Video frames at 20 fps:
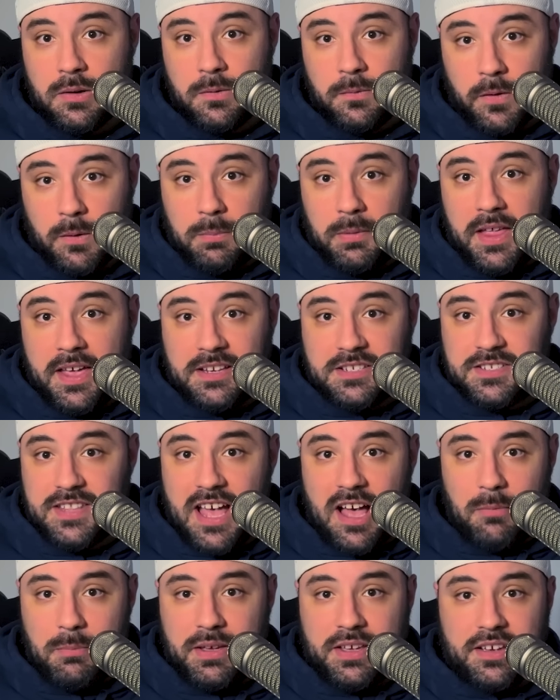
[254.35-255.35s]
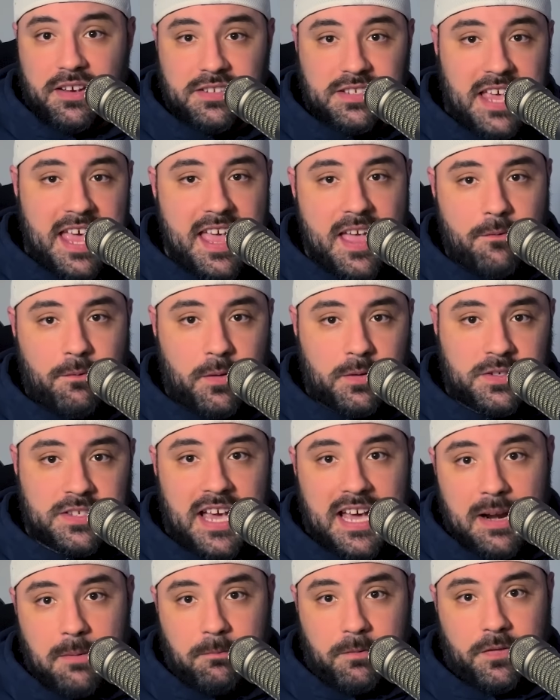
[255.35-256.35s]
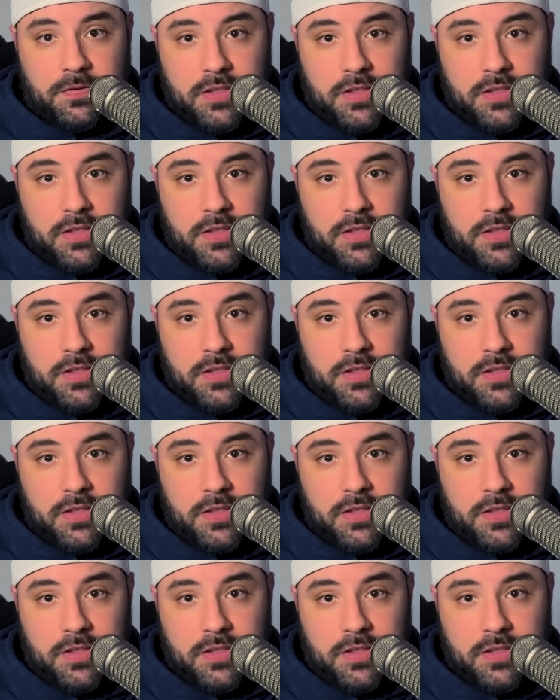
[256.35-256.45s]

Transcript: for Blake Snell, because hey, if you sign him for